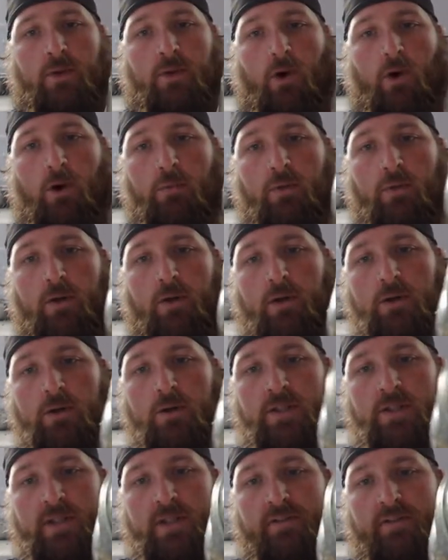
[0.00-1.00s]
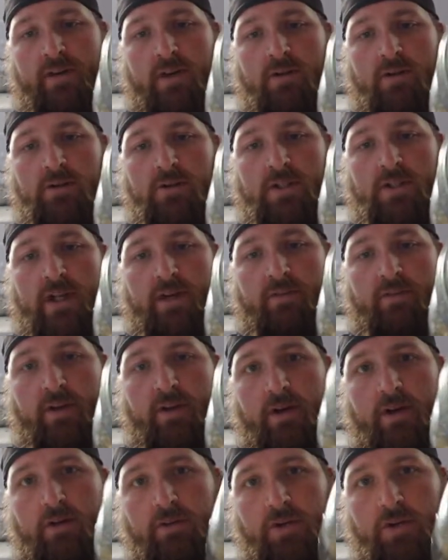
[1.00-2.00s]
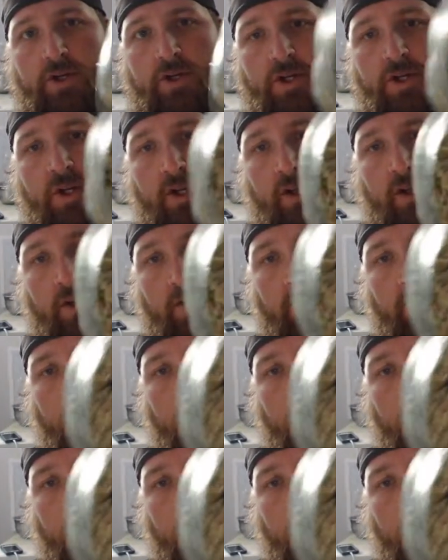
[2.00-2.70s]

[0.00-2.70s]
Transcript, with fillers: Homegrown seven oh seven O G.